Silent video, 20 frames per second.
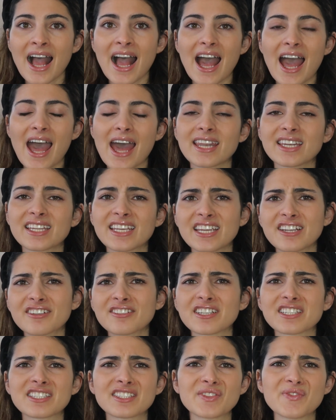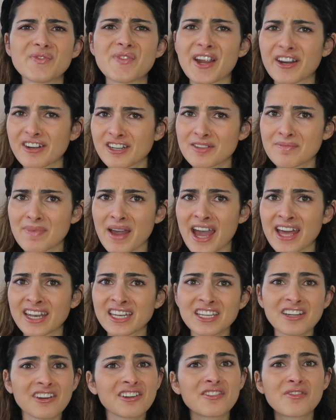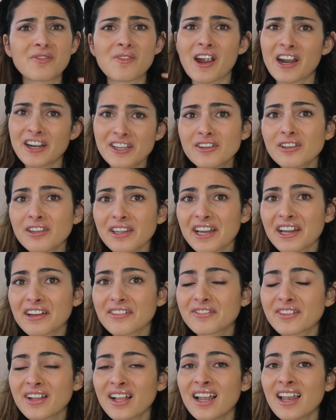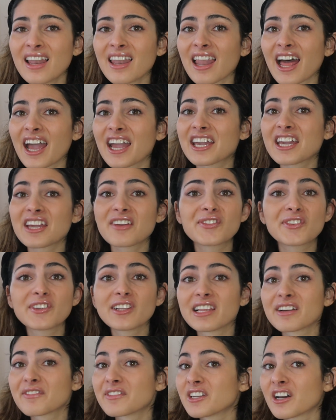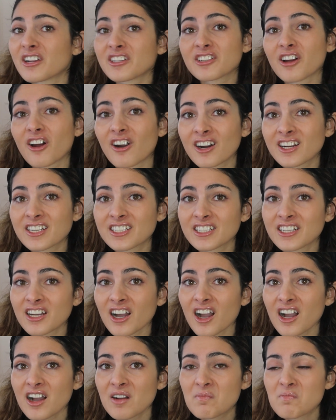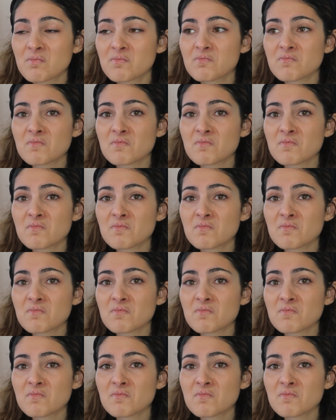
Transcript: And here it's very depending on where you live. Like if you live in Antarctica